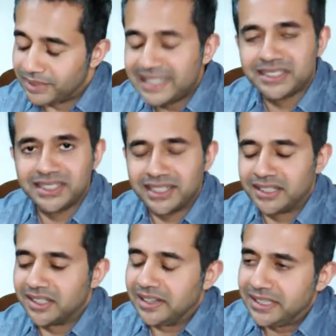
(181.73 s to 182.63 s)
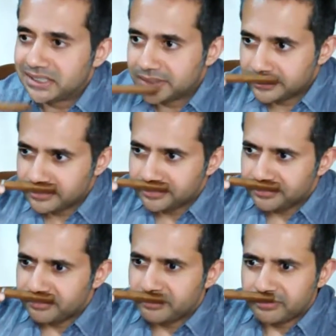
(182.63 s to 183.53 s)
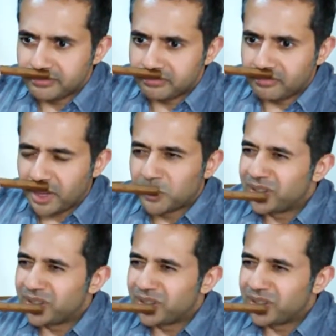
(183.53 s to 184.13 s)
Pleasant nonetheless. I'm